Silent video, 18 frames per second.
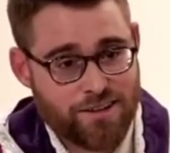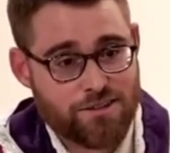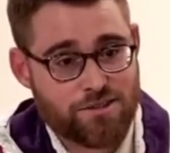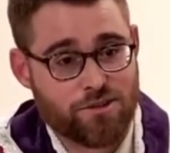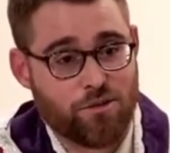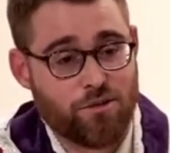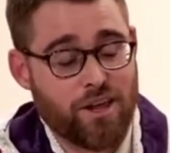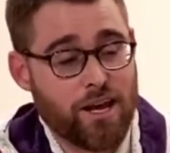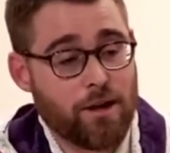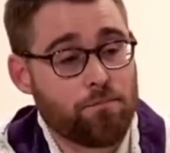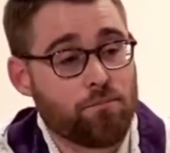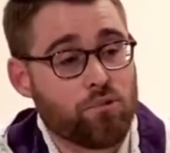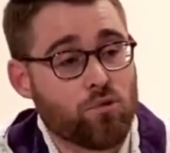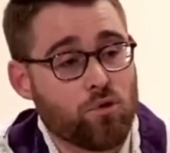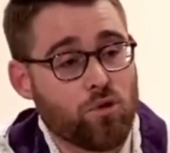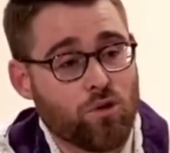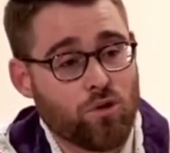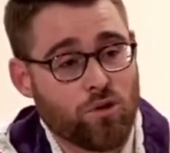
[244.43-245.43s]
So they
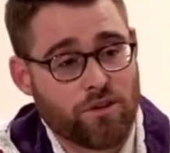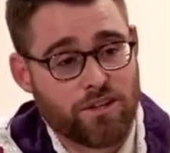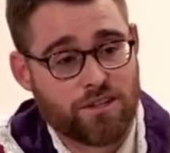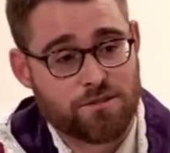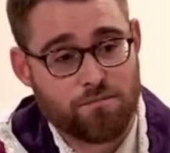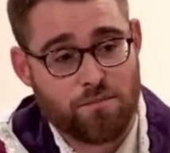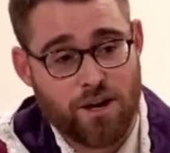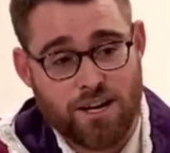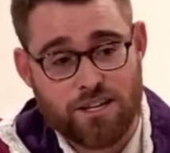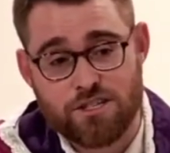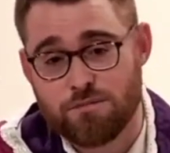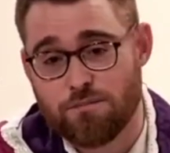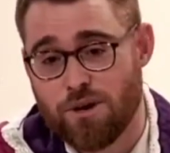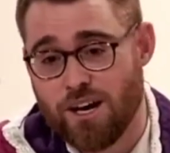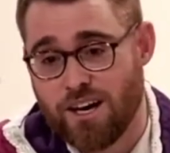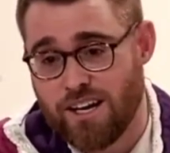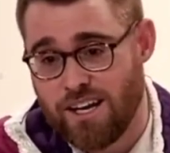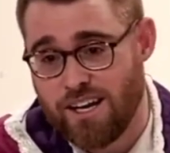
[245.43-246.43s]
pooled as much
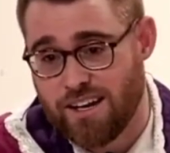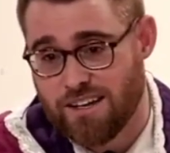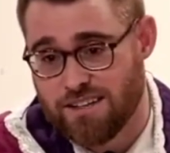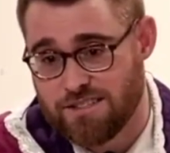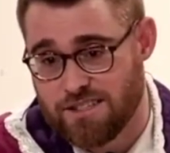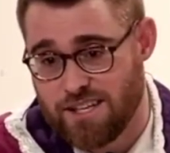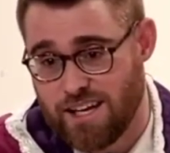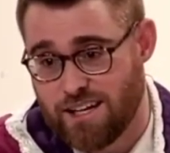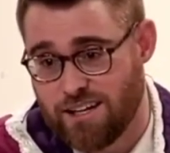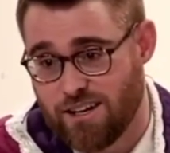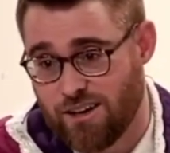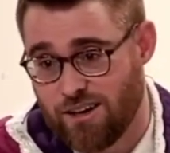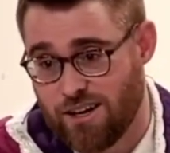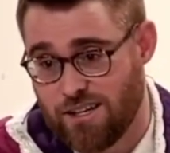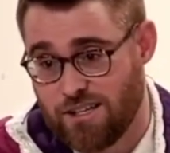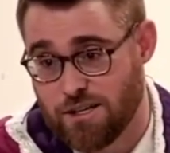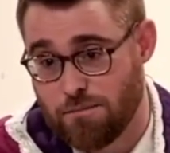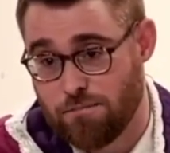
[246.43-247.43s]
money as they
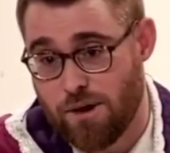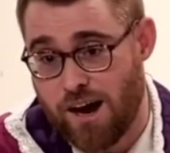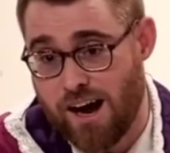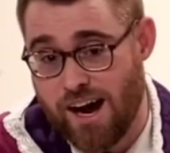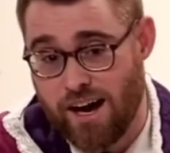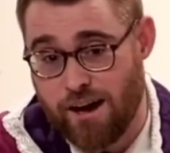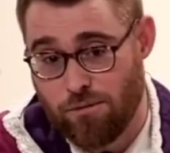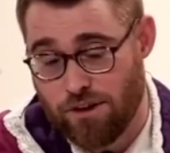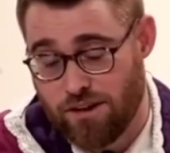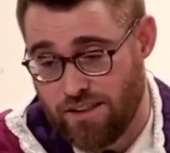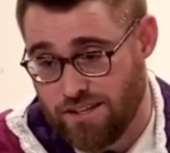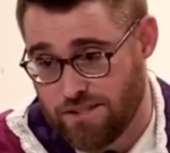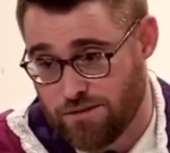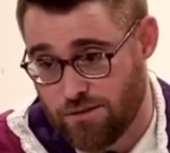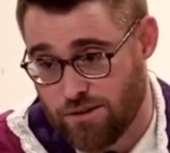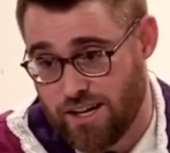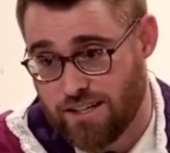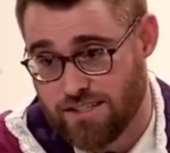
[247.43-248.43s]
could to buy one of
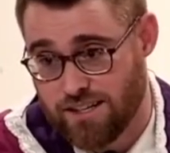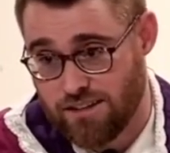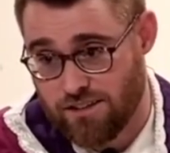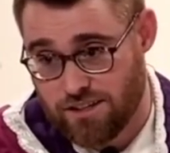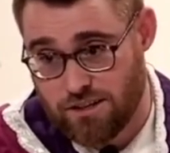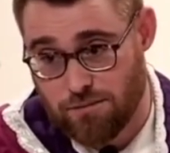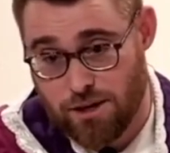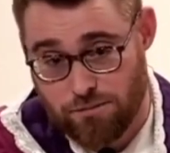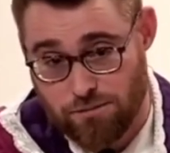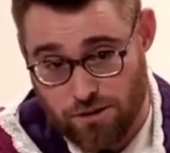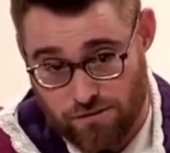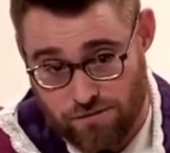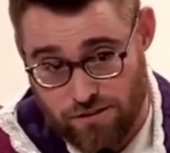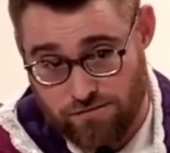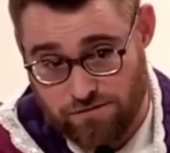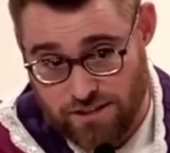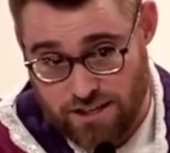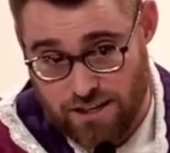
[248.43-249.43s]
these rings. I looked them up, they're
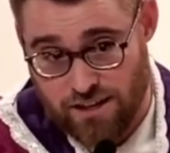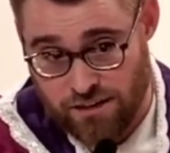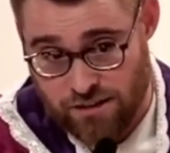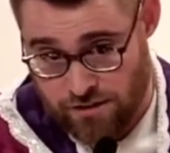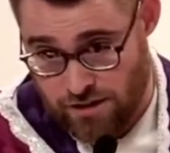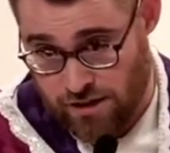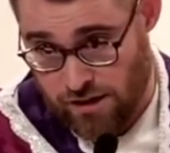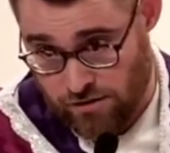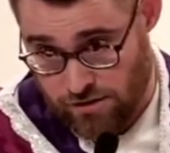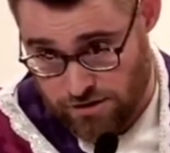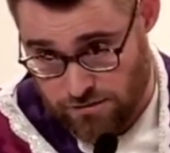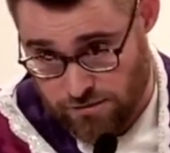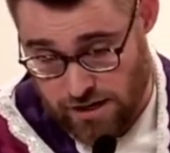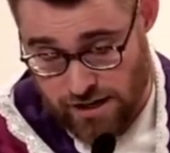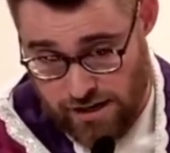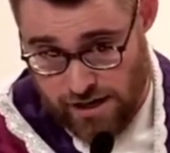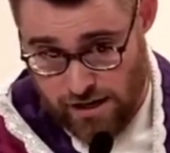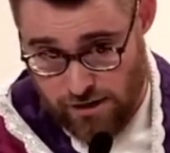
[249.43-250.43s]
$1,500
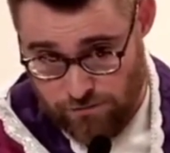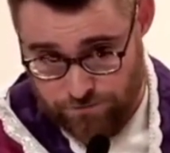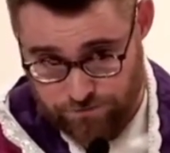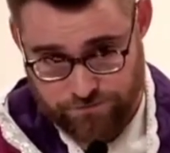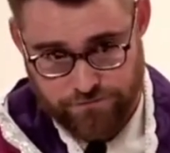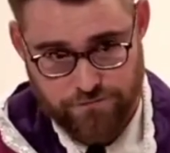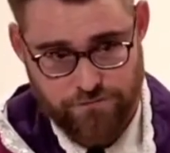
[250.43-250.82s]
right now.